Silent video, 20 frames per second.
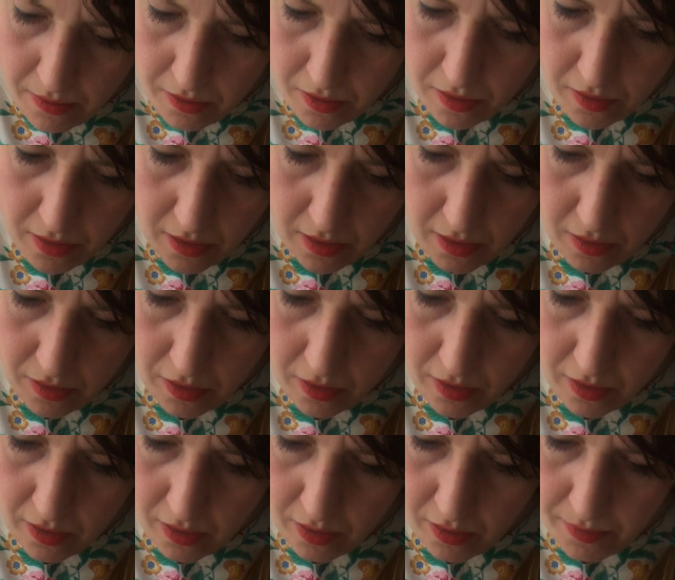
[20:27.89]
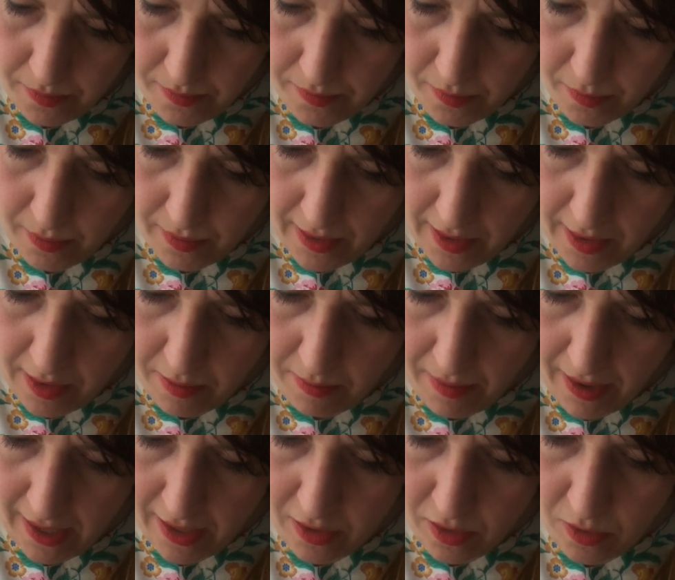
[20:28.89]
just going to do, for the
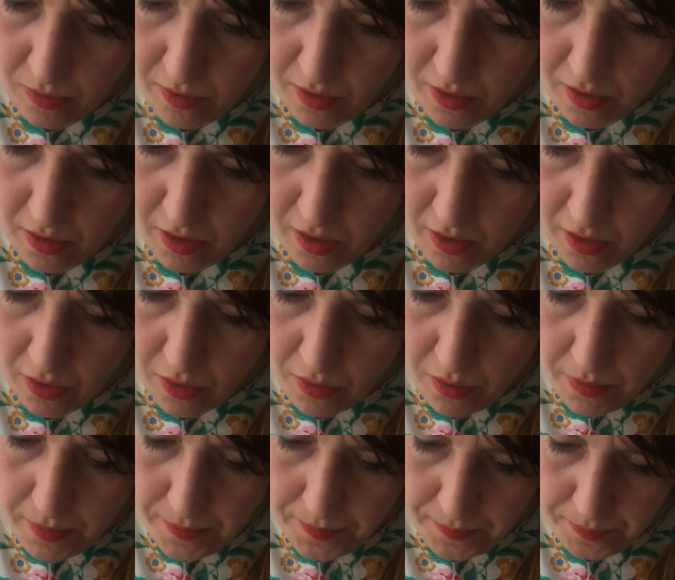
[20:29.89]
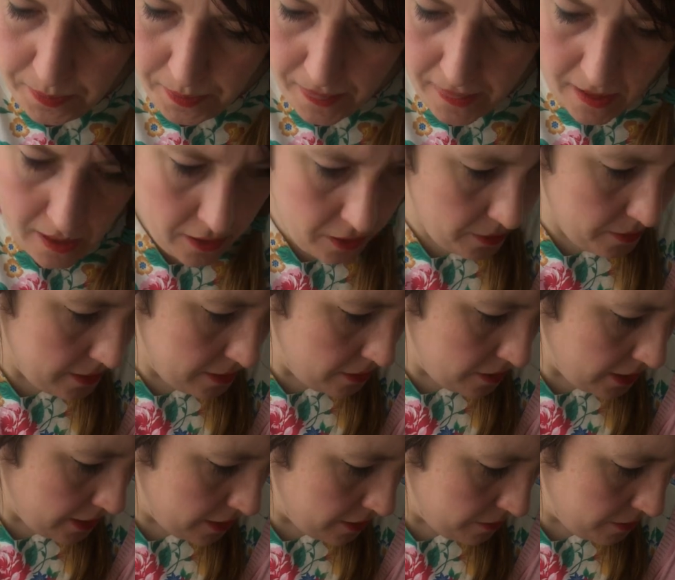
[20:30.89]
space, do a circle, do a
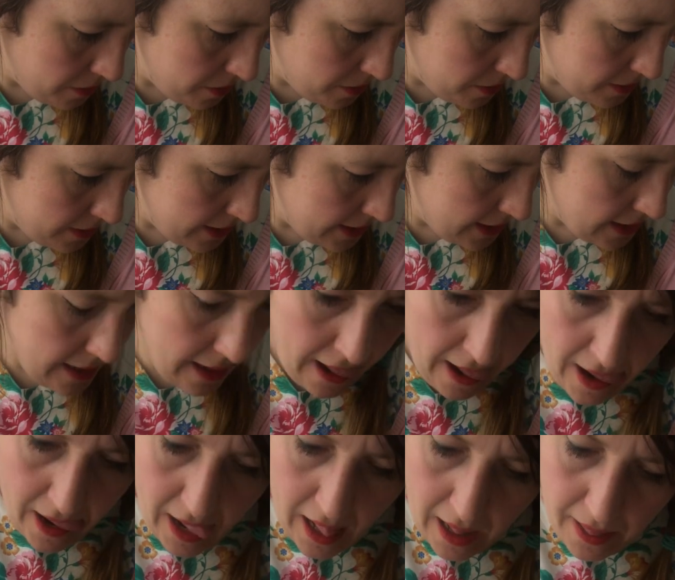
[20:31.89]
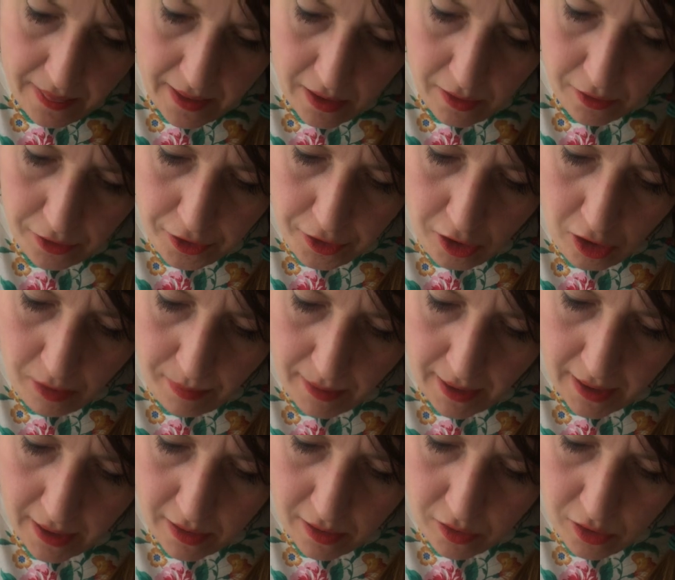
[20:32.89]
long oval, and then on top
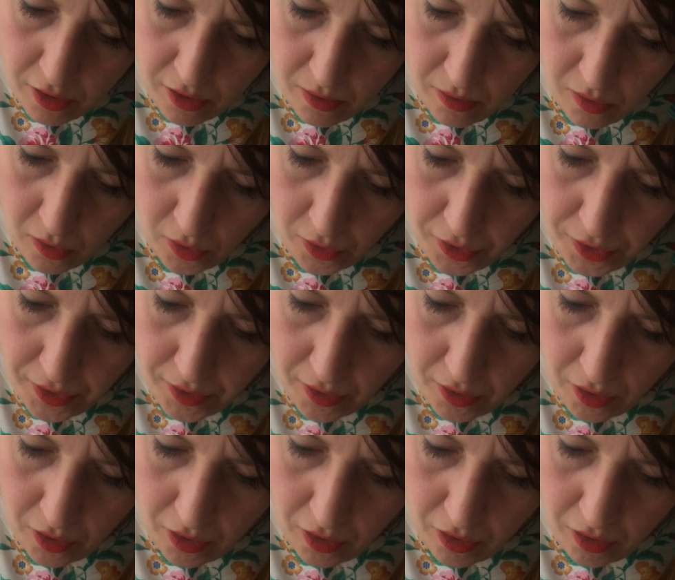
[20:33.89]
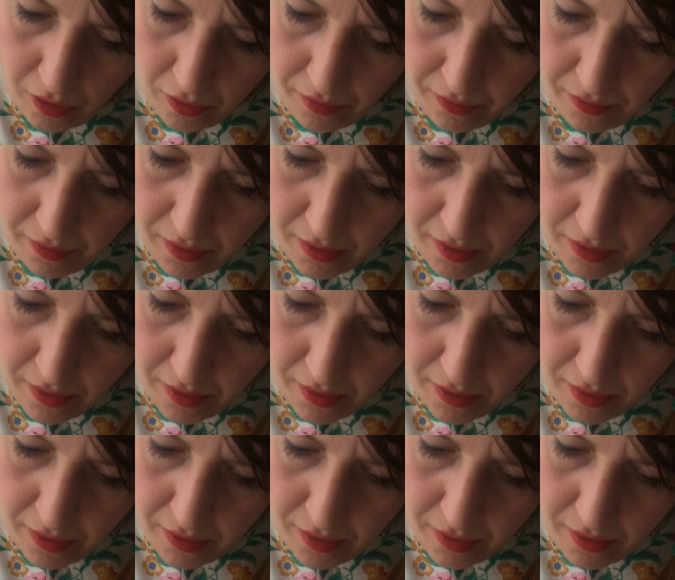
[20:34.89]
I'm going to do lots of